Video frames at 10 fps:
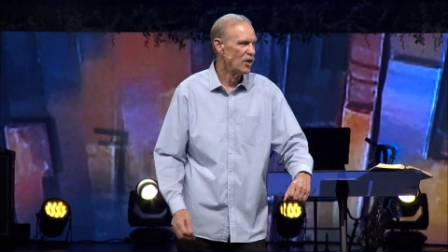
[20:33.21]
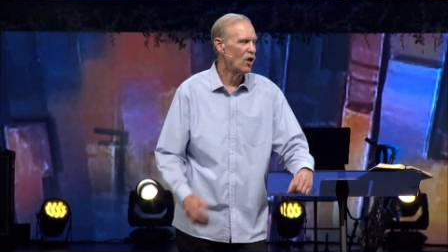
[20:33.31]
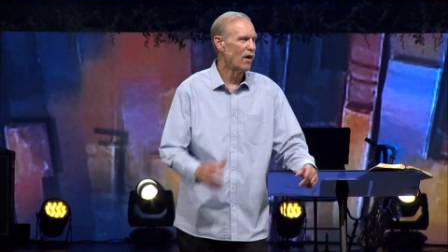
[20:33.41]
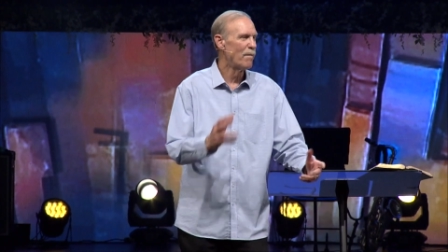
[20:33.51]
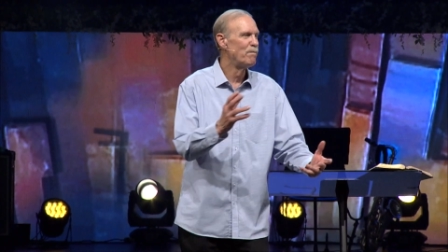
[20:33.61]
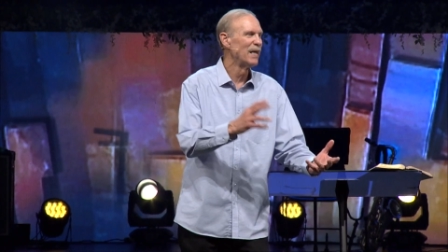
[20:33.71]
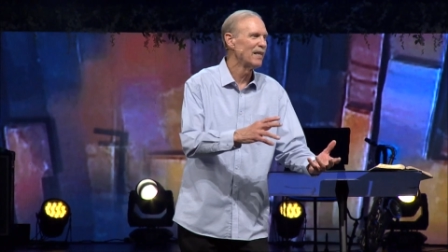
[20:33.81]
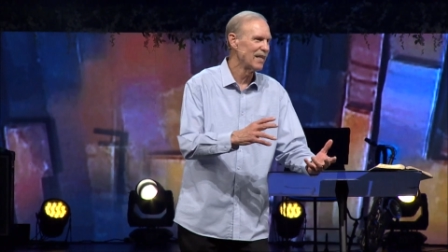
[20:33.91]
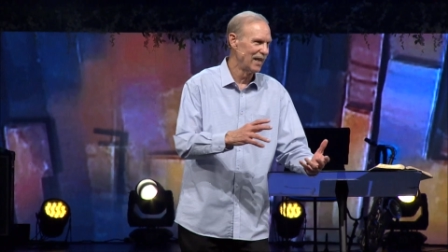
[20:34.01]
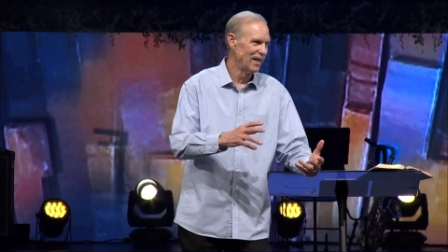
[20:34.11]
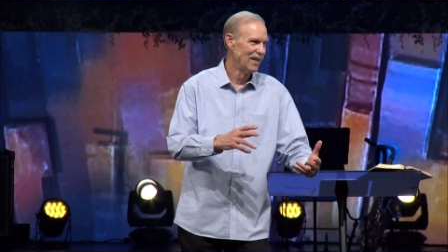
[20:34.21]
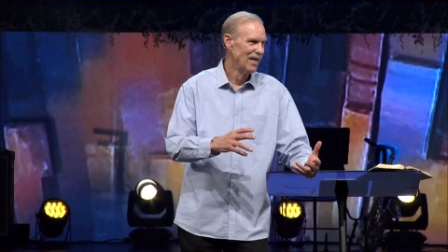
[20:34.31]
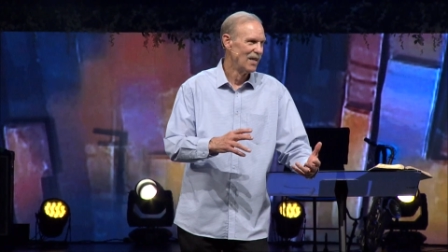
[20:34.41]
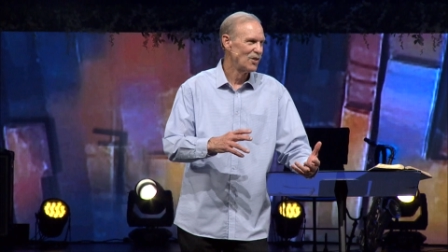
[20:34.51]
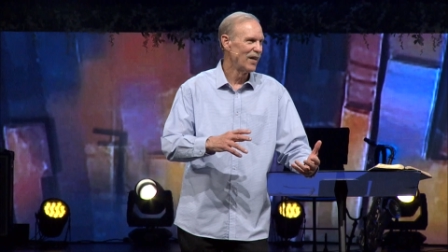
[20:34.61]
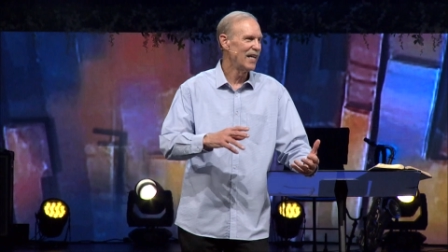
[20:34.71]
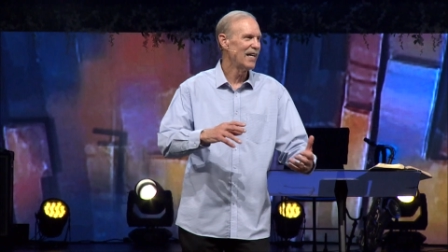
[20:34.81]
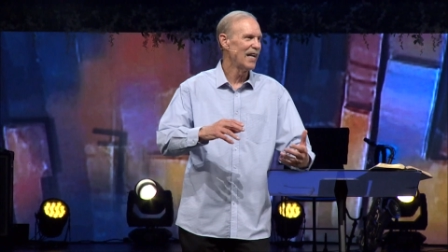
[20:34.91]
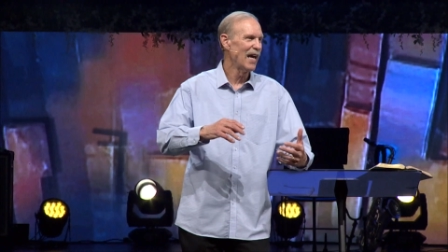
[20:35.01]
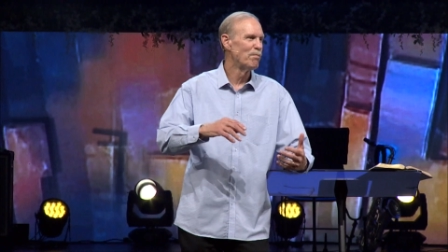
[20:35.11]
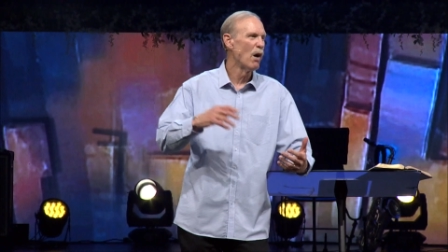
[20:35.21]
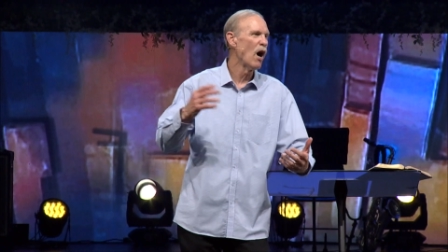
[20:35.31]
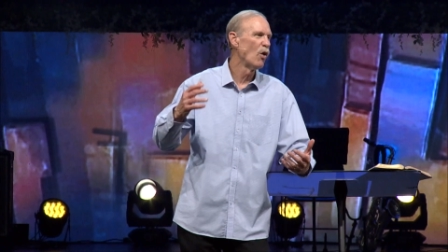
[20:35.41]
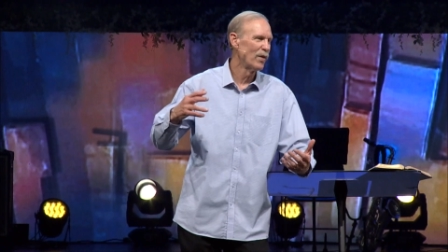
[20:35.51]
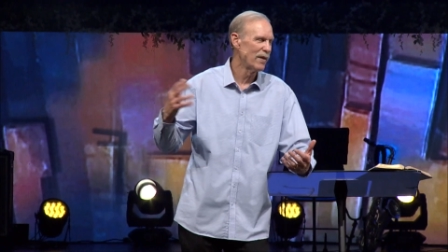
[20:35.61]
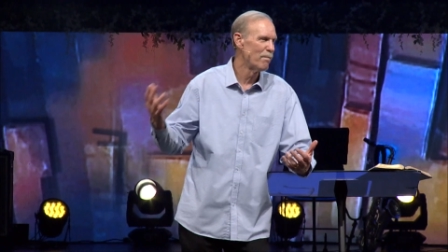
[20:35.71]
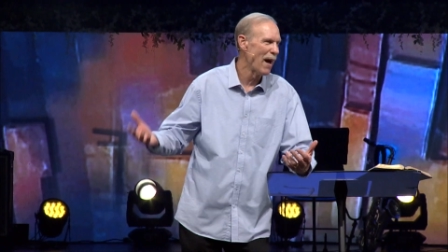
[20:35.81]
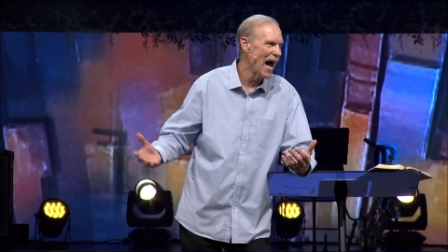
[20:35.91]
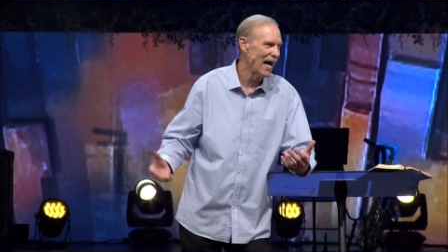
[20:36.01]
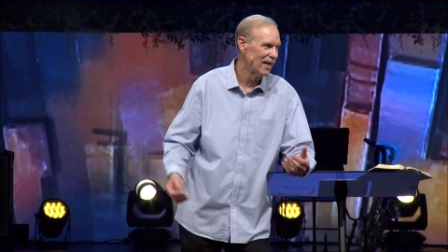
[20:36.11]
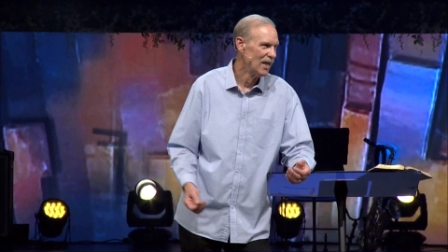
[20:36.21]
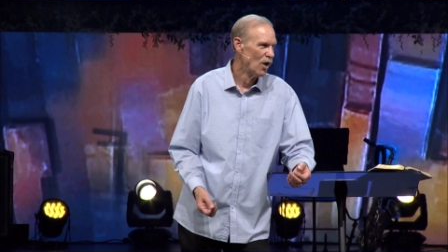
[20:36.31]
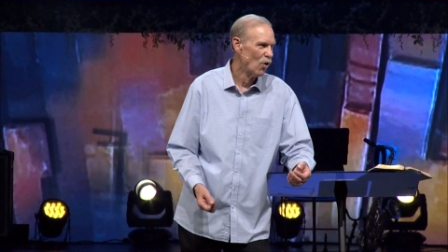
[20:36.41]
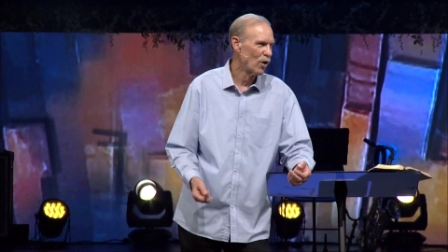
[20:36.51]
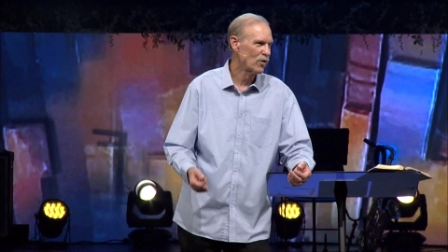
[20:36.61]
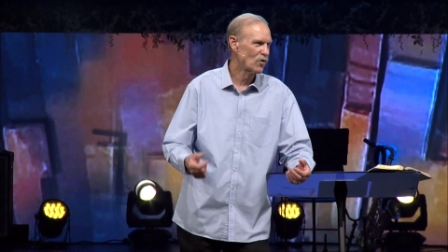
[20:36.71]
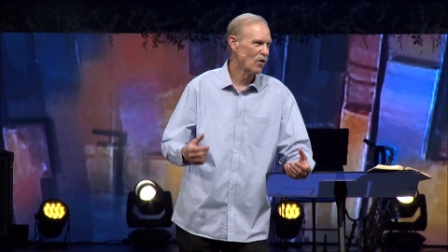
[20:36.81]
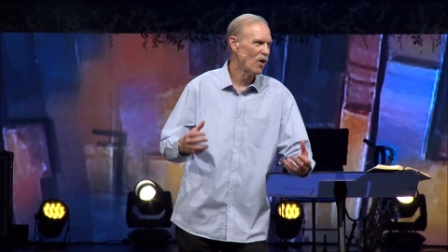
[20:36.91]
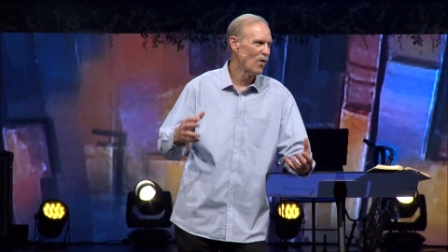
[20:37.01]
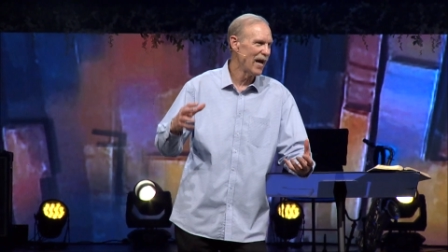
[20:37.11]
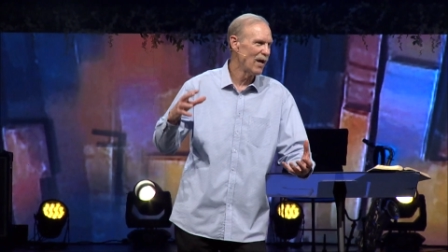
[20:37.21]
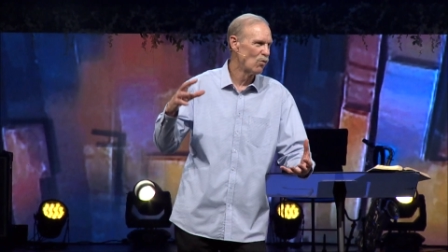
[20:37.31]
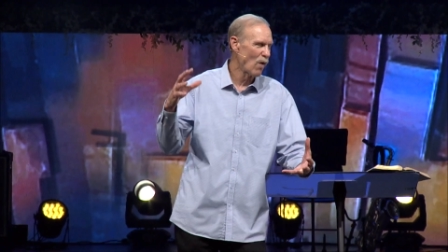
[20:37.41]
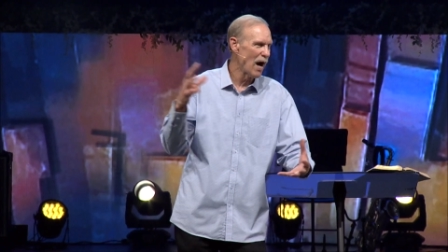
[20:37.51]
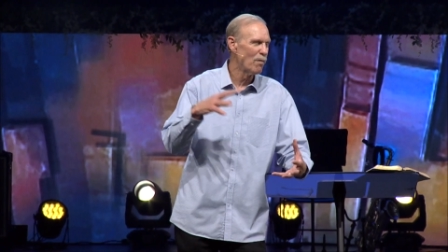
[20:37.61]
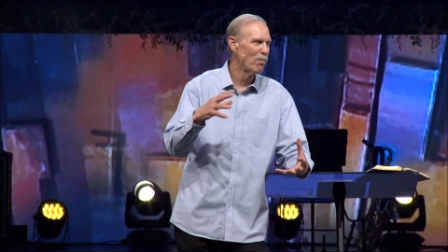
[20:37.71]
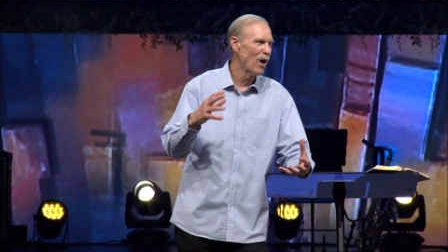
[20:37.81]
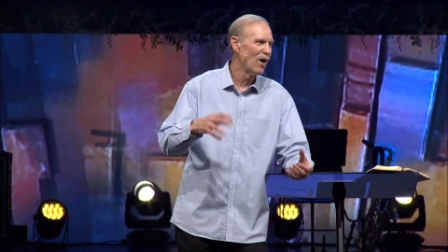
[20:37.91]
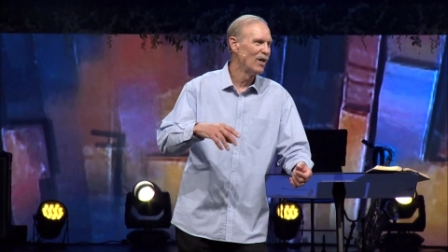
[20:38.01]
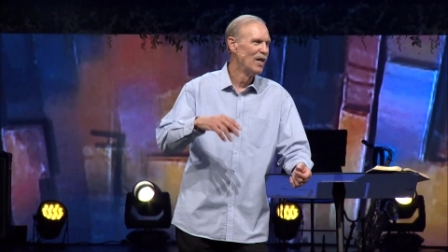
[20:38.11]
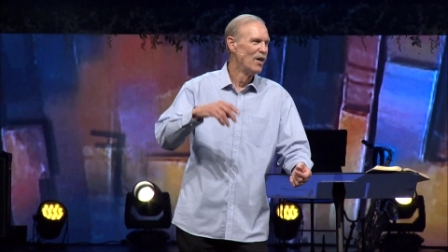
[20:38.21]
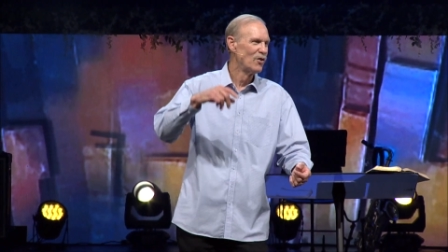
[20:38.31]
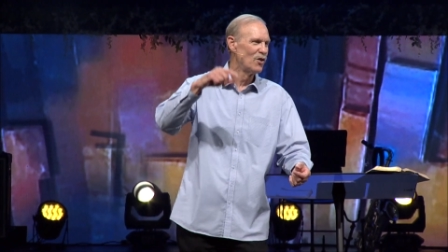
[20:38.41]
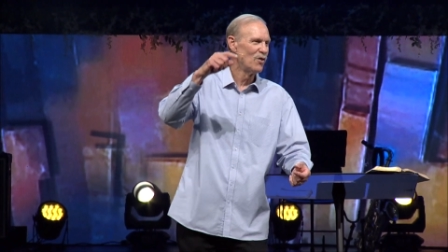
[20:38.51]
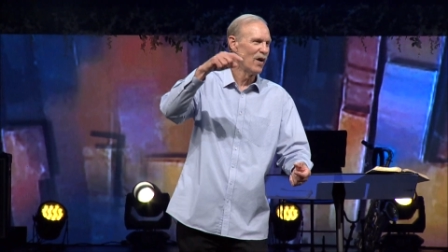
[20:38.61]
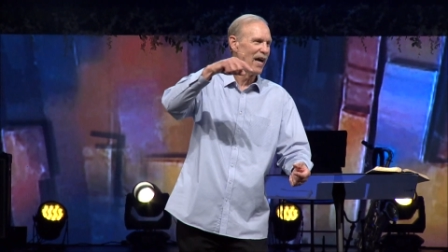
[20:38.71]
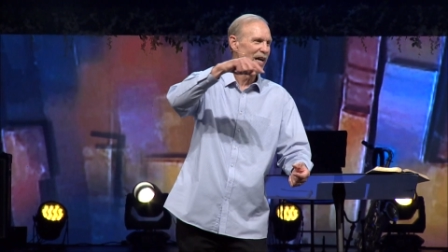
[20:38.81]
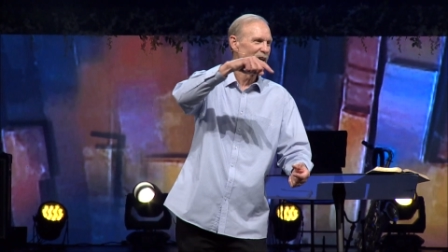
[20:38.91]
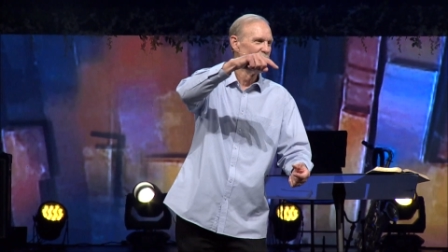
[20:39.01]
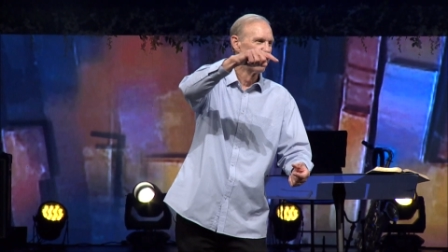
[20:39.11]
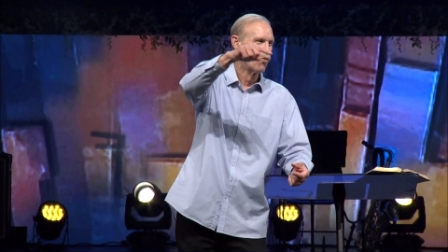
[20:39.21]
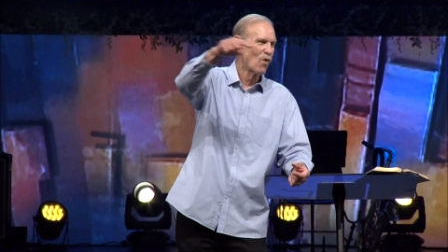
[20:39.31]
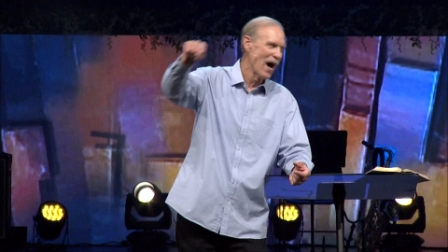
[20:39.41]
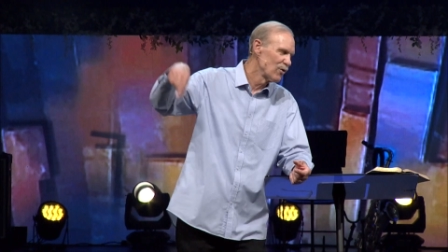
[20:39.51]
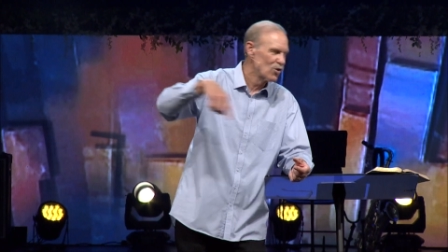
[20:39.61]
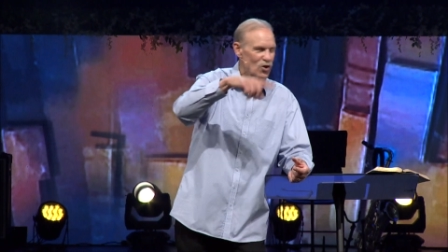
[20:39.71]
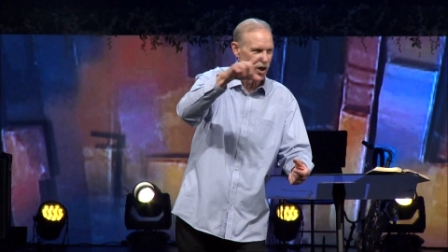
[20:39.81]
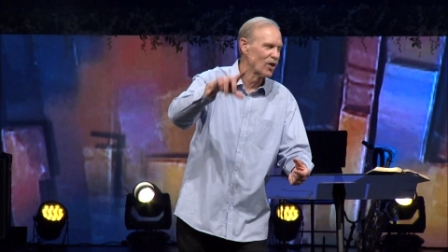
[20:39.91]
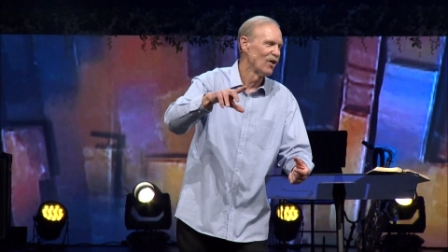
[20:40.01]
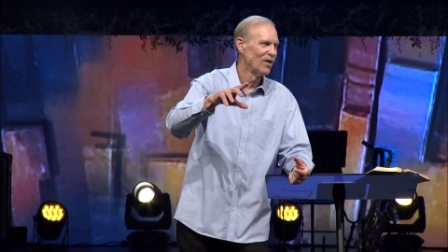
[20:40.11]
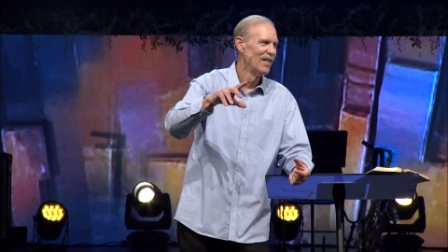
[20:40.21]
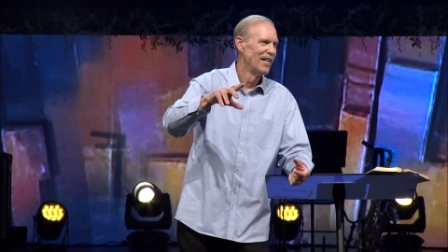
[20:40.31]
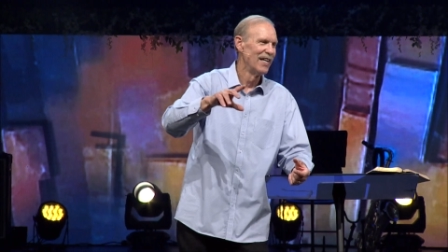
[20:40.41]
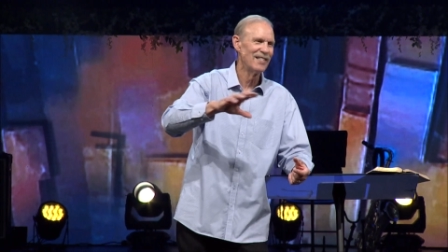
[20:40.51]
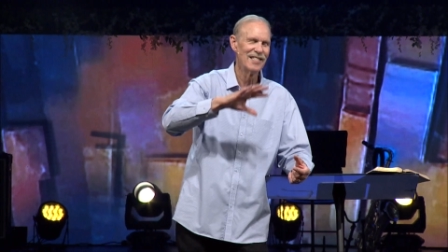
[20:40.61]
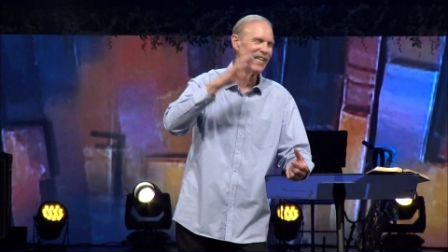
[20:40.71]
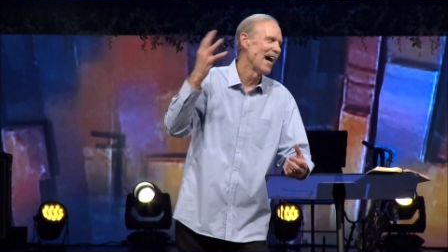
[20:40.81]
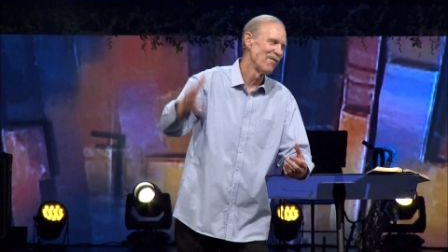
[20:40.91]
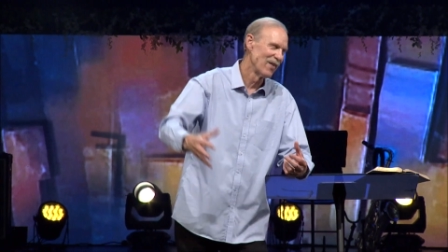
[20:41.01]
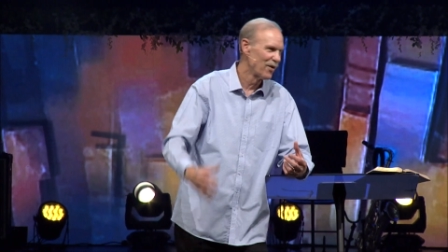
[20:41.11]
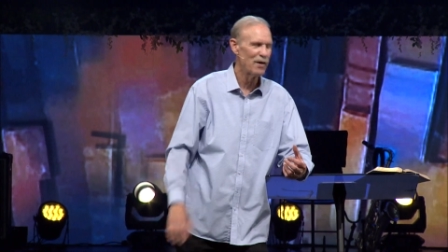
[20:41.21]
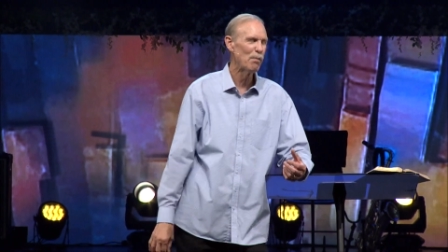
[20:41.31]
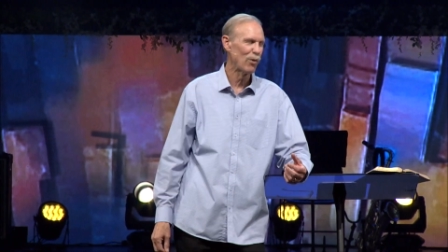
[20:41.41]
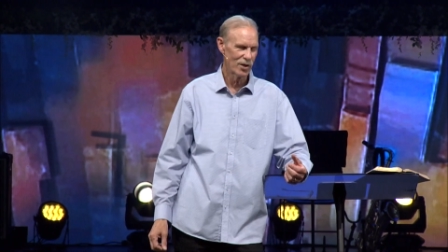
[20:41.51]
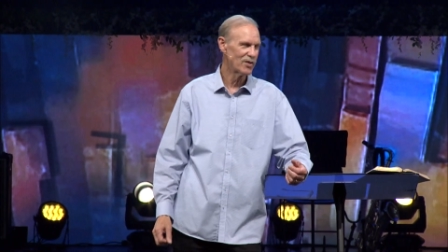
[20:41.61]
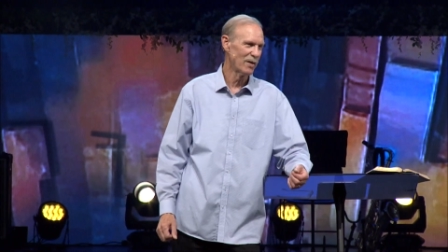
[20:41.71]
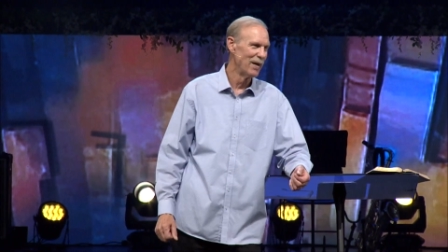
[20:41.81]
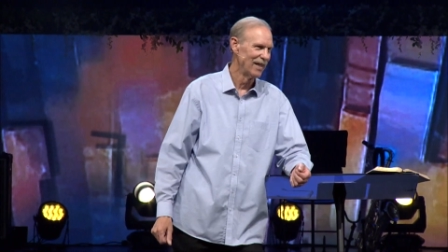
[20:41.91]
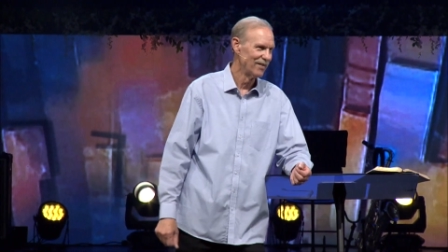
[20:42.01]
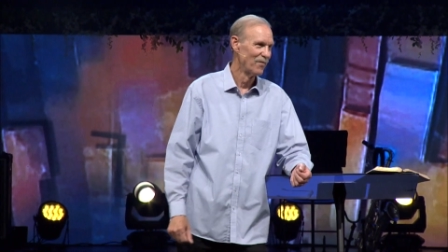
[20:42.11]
Your ability to hit a ball with a bat or throw a round ball through a round circle is not very important to me.